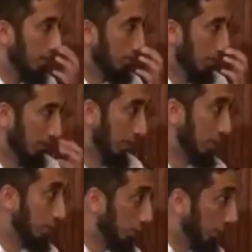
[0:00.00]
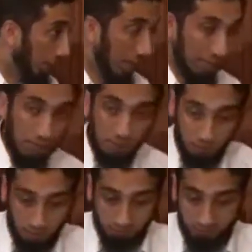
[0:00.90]
Right? It has
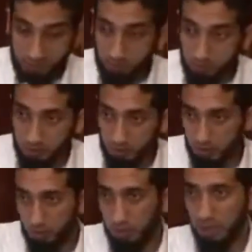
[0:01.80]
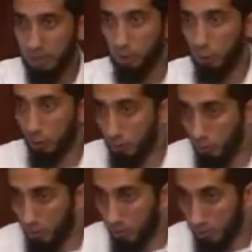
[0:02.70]
our families need to be connected to
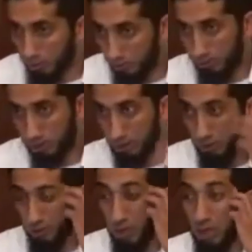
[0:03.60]
the masajid.